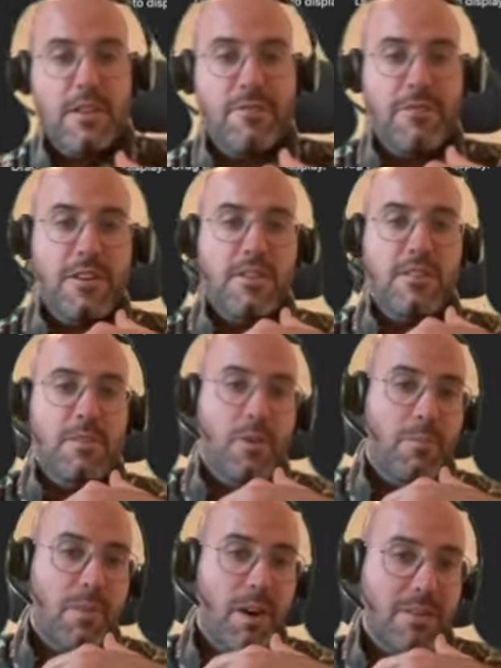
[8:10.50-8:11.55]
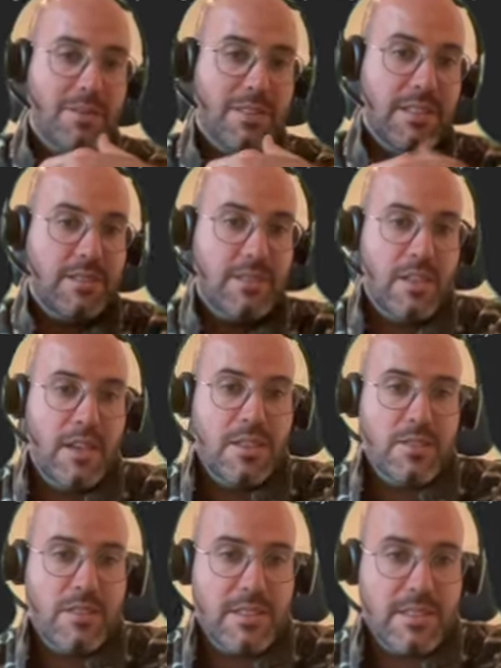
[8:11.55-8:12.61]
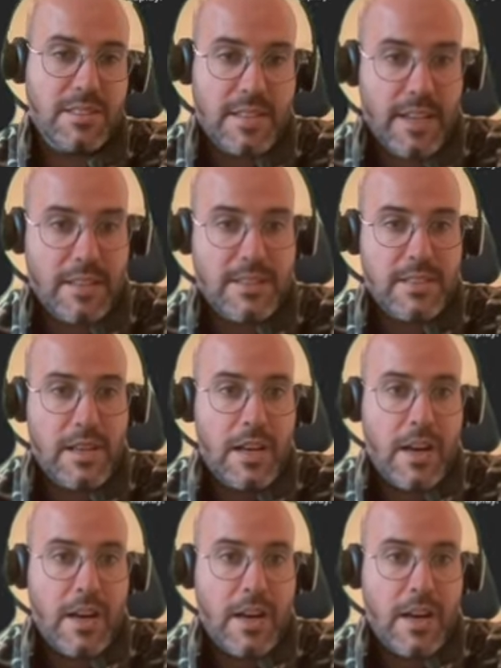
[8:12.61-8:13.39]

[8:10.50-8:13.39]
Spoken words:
fitted your model is. So in this case,